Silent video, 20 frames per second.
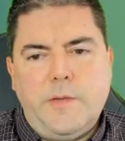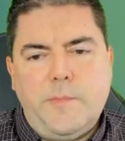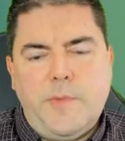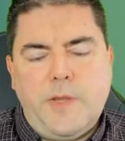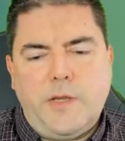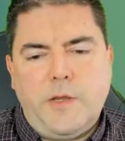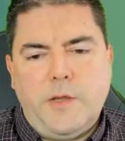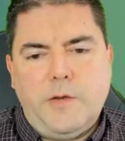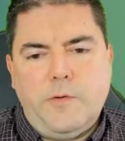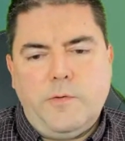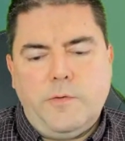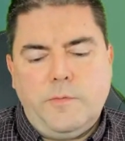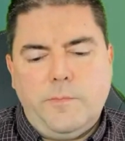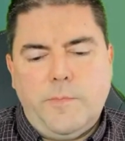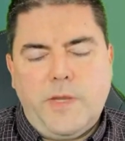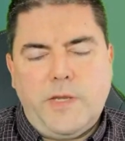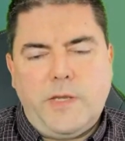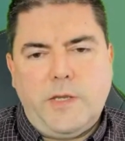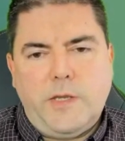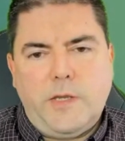and
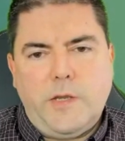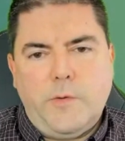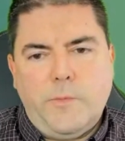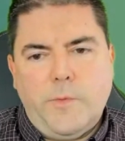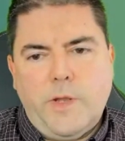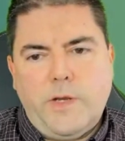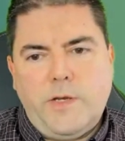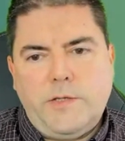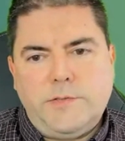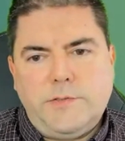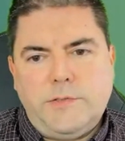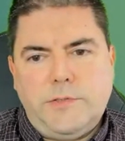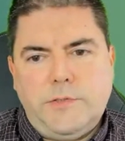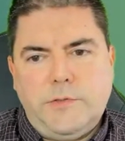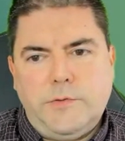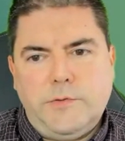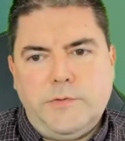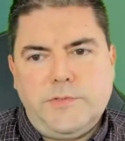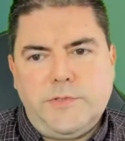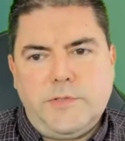making it ready to
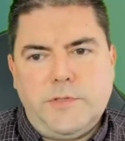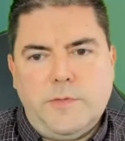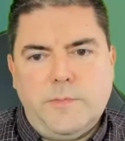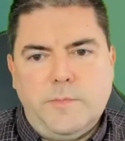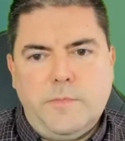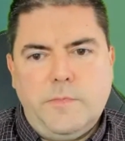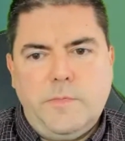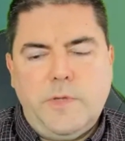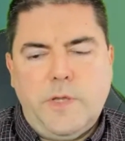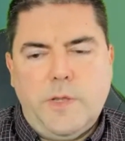use in the